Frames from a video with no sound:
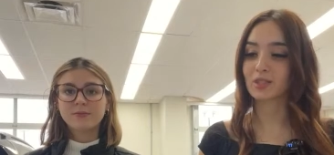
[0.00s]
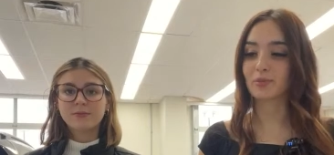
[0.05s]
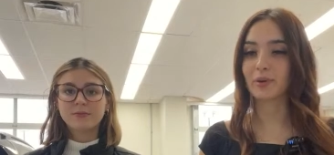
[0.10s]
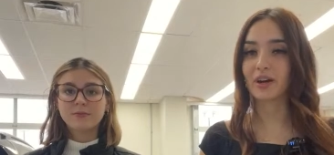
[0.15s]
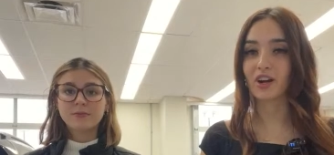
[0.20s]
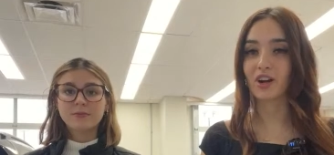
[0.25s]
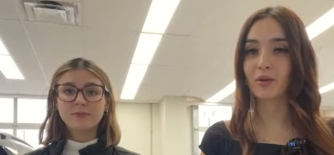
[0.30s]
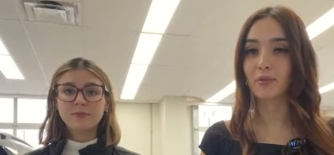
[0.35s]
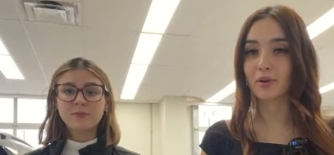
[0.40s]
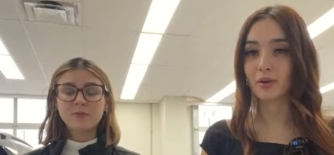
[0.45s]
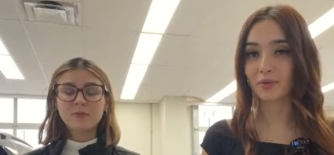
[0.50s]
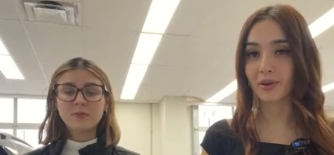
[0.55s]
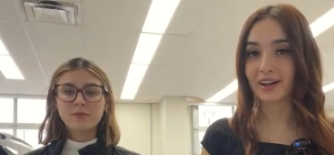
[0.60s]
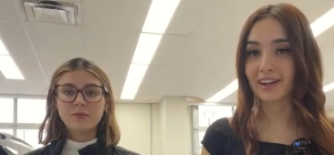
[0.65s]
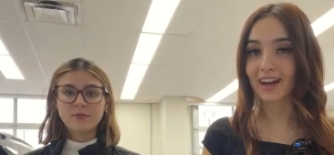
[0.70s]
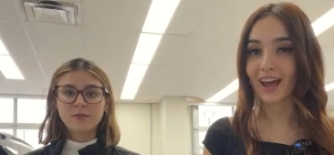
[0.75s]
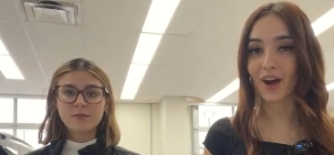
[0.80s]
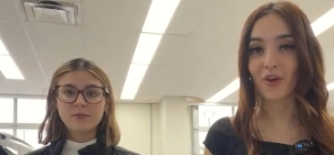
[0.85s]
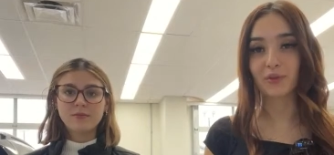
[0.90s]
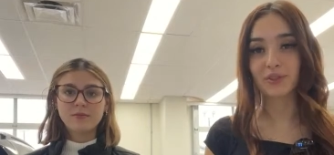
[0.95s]
Speaker 1: better, but right
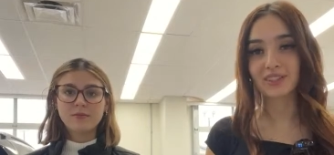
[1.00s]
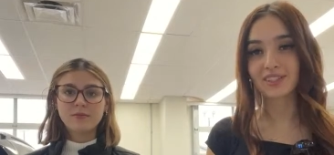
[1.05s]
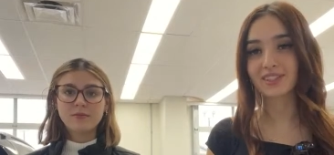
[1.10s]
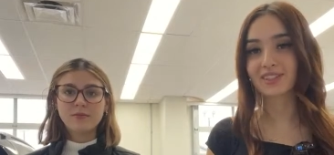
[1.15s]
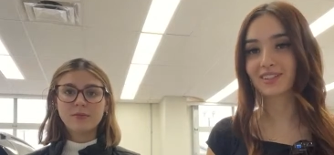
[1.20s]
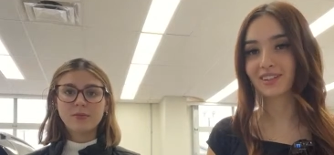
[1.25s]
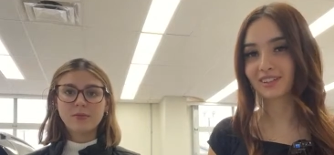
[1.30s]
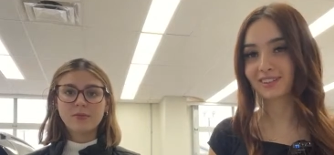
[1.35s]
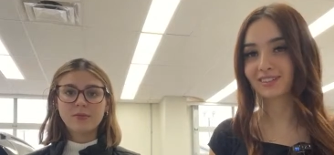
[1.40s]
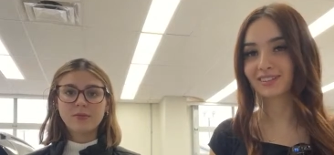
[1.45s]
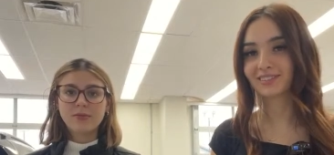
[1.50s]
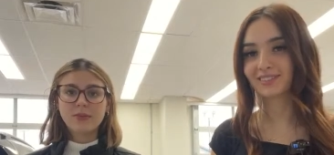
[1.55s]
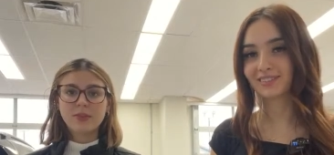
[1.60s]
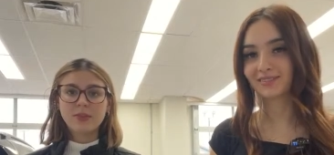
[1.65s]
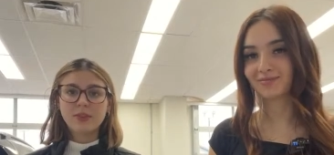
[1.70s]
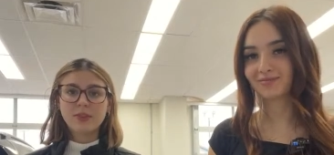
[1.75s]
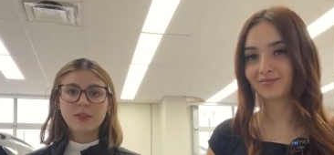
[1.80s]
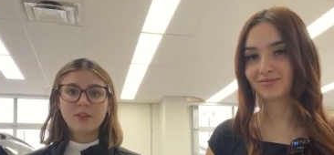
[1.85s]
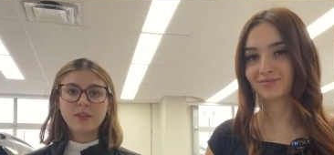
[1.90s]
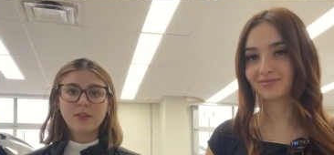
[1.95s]
now it's
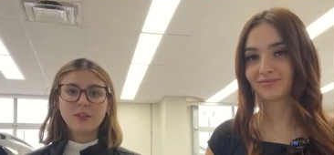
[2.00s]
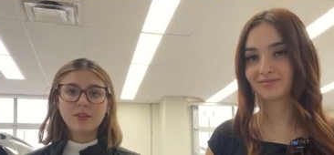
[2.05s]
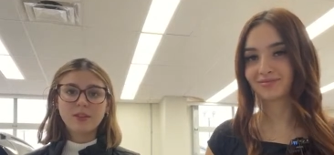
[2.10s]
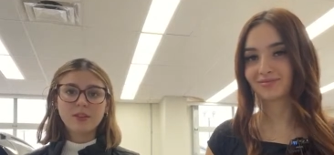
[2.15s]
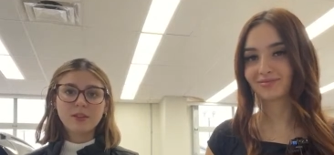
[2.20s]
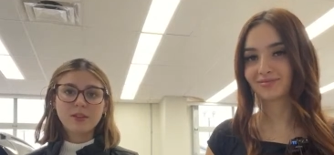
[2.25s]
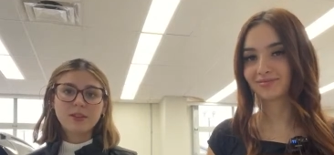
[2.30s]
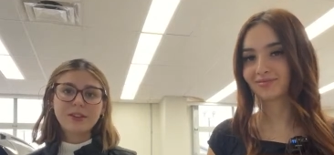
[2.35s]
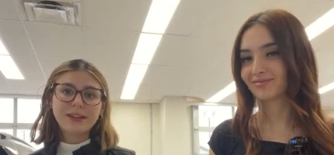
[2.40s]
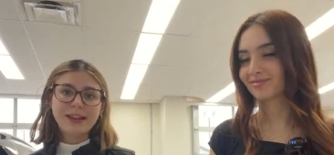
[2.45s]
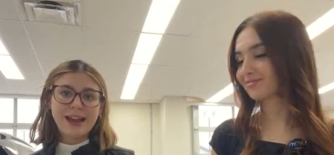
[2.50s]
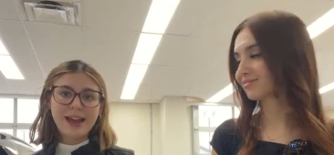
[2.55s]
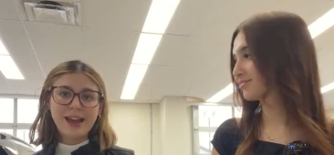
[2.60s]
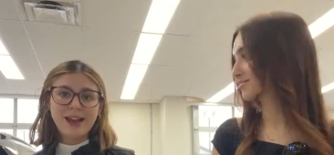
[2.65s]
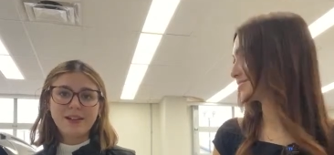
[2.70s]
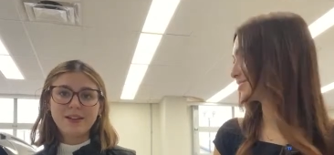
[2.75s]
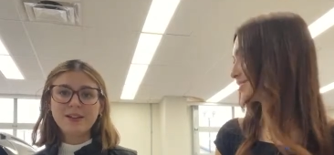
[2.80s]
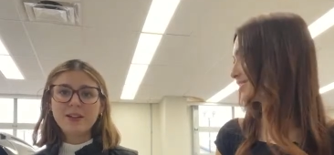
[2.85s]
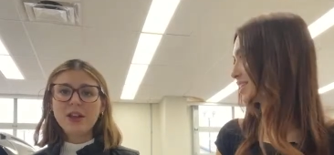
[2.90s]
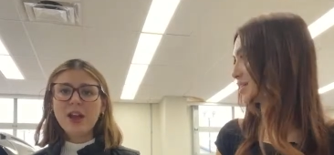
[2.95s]
yeah.
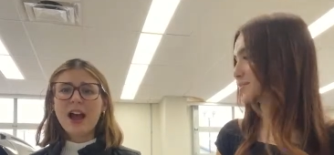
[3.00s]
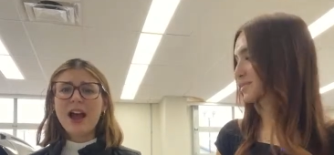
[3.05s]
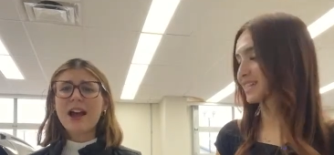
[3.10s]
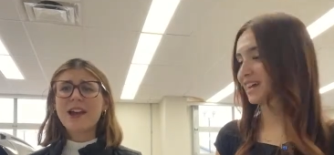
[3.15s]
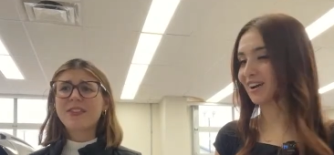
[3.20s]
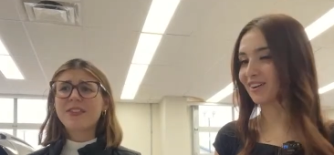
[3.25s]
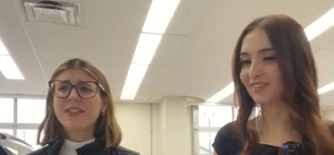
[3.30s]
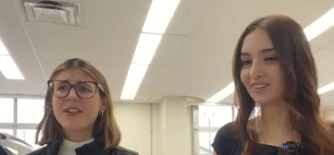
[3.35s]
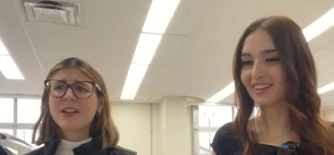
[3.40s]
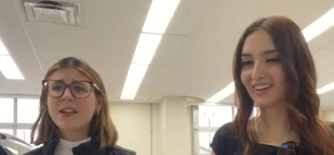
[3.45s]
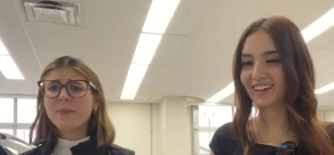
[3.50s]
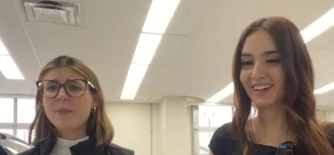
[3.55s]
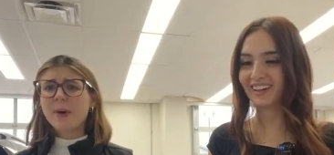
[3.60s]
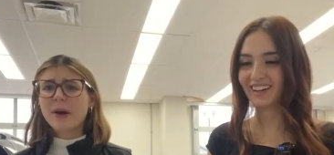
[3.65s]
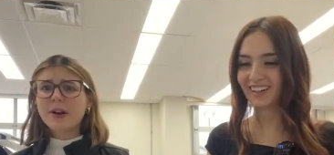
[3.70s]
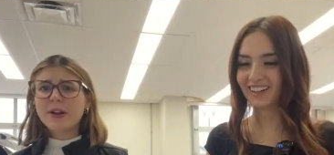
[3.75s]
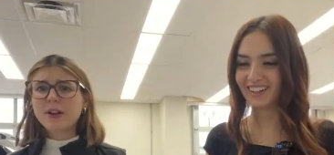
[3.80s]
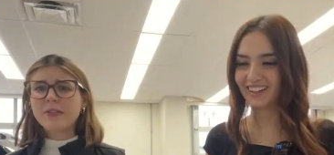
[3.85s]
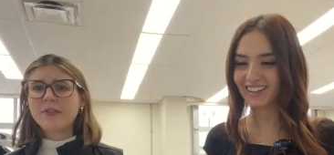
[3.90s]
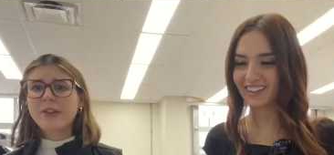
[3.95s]
Thumbs I think a part
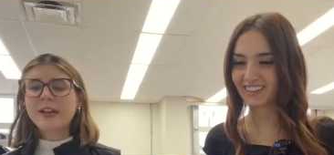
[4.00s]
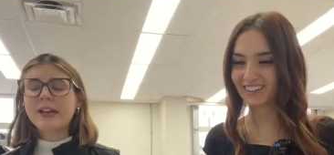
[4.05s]
of it